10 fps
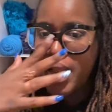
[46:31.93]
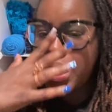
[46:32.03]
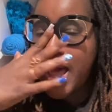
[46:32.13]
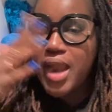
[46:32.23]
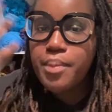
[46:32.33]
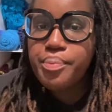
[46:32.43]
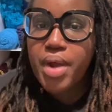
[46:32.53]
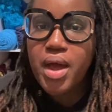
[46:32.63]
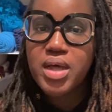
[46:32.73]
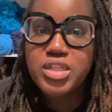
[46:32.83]
A lot of
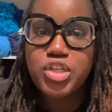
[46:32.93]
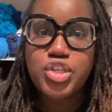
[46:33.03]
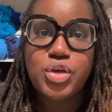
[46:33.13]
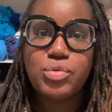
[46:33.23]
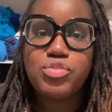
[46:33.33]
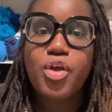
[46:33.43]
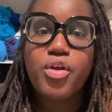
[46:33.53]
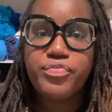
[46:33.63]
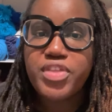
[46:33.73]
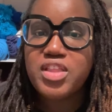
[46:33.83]
brown undertones,
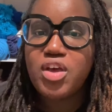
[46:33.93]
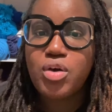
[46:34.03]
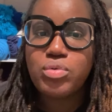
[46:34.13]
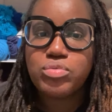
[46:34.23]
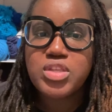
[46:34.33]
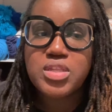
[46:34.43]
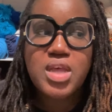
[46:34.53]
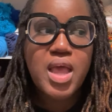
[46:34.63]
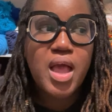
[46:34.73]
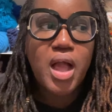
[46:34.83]
earthy tones,
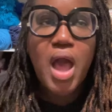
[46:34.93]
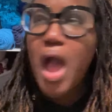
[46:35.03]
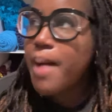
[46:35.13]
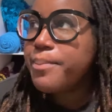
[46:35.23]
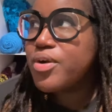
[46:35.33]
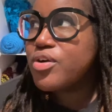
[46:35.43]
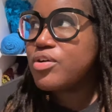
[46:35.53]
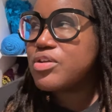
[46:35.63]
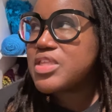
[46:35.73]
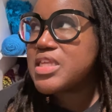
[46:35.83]

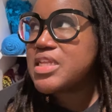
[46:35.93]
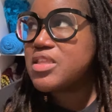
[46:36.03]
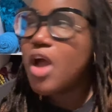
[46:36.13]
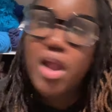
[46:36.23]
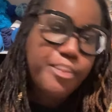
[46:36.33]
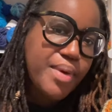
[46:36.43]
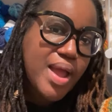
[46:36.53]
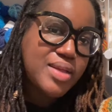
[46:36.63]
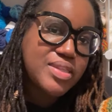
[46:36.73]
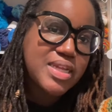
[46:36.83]
coppers and dark
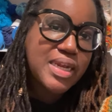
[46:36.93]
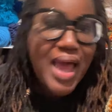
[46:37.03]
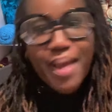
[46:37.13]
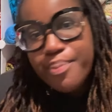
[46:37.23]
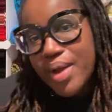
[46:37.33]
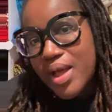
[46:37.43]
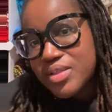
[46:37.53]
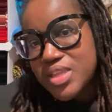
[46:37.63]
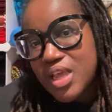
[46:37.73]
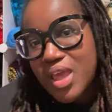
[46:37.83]
browns and light
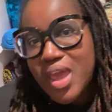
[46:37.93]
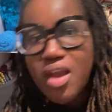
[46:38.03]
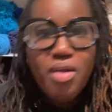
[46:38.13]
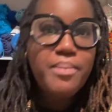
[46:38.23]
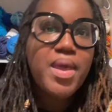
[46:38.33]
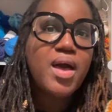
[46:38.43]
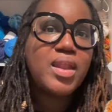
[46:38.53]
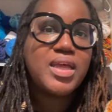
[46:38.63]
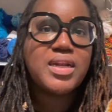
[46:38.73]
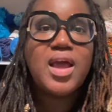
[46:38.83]
browns and
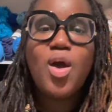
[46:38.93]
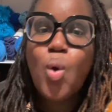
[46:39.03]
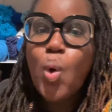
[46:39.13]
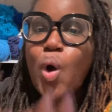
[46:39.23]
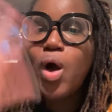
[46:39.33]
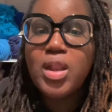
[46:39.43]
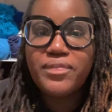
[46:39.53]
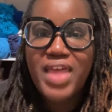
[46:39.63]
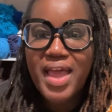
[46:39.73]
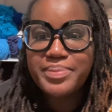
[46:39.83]
caramel and all
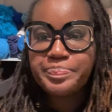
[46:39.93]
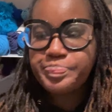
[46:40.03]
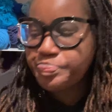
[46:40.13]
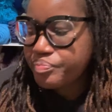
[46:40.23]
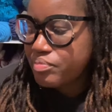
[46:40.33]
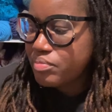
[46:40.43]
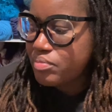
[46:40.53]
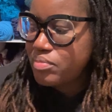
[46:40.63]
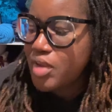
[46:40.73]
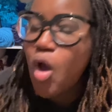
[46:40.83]
of that.
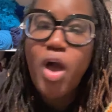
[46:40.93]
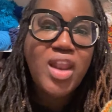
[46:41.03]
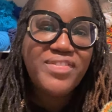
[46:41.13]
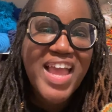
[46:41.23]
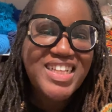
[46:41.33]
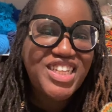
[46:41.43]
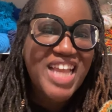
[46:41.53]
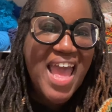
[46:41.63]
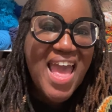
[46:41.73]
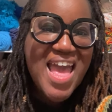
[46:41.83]
All of that
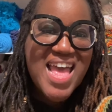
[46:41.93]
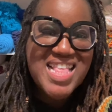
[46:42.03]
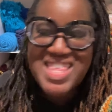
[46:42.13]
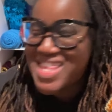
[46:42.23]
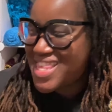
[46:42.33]
jazz.